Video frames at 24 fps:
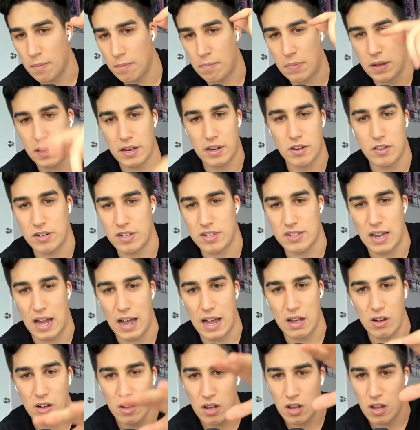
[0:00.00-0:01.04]
pick your
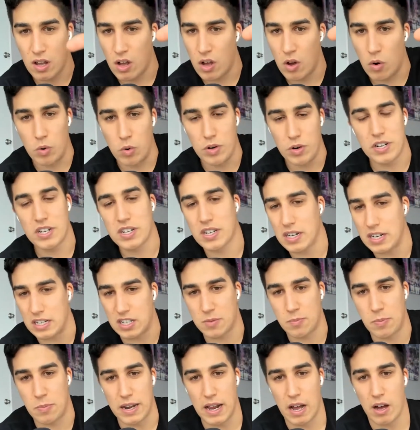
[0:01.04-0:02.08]
style, we're just gonna
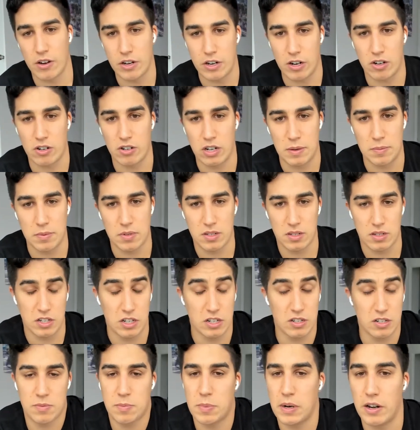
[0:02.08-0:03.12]
spit out your clips, you
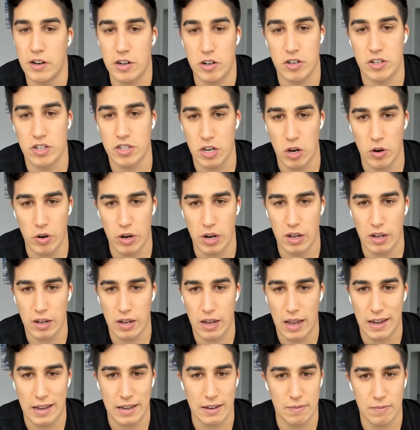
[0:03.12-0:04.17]
spit out your soda,
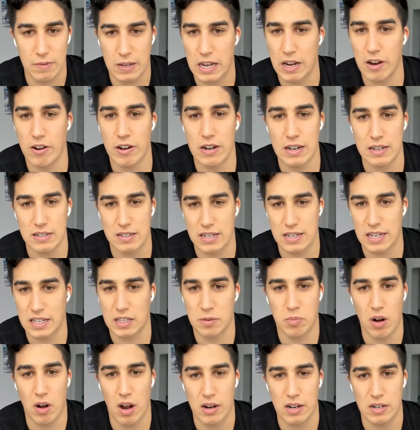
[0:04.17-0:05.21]
and here it is, take the
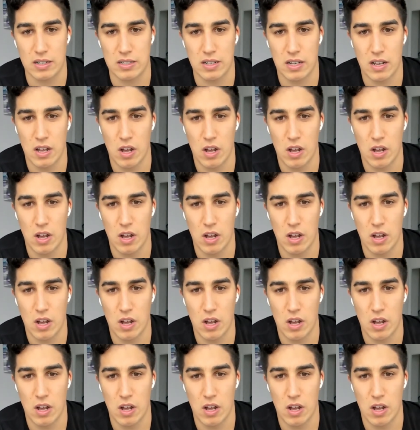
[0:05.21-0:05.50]
product.